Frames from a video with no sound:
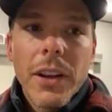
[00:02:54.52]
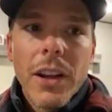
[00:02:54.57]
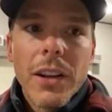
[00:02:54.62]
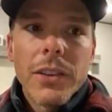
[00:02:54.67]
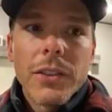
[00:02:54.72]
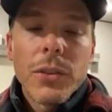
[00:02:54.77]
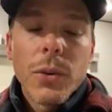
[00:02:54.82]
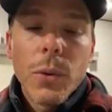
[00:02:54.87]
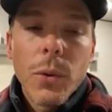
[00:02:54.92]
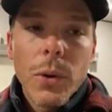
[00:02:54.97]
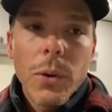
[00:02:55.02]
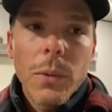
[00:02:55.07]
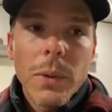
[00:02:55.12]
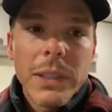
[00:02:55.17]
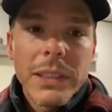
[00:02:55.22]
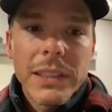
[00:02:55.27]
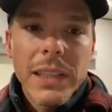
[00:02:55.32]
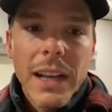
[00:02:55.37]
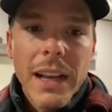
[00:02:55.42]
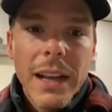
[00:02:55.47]
on tour
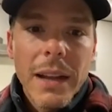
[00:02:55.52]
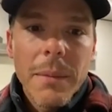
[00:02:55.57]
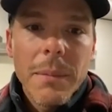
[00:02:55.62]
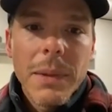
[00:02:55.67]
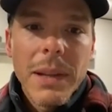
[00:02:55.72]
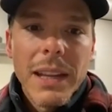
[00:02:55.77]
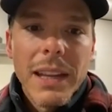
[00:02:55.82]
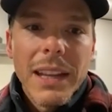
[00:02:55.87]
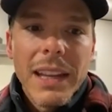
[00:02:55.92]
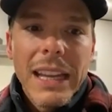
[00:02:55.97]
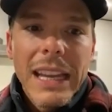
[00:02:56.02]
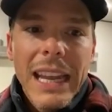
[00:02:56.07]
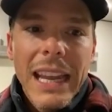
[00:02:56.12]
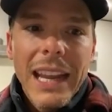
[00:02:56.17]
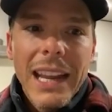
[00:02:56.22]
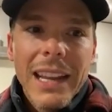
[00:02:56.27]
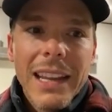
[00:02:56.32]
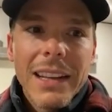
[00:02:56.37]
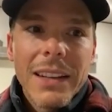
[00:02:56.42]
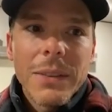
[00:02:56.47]
one time
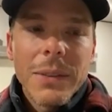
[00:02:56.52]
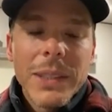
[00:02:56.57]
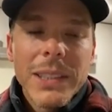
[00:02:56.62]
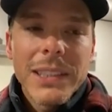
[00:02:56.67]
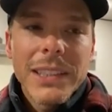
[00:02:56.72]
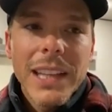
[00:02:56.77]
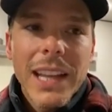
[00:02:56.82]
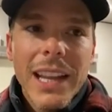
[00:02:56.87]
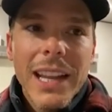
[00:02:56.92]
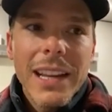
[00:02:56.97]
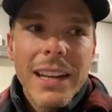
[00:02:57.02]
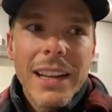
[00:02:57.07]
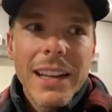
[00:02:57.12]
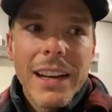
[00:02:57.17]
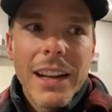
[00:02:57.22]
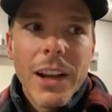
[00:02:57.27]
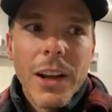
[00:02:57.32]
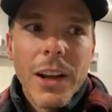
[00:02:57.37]
and we stayed in a